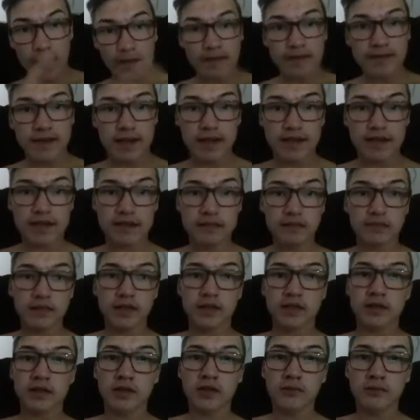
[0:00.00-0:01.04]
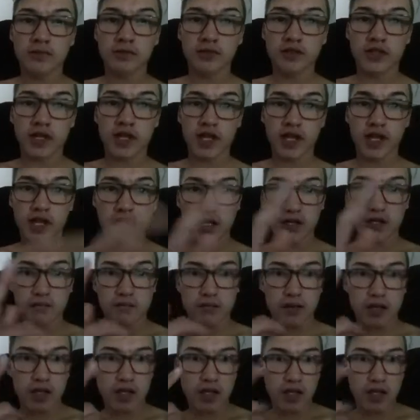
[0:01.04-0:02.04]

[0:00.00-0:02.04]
Sucks to be global jam.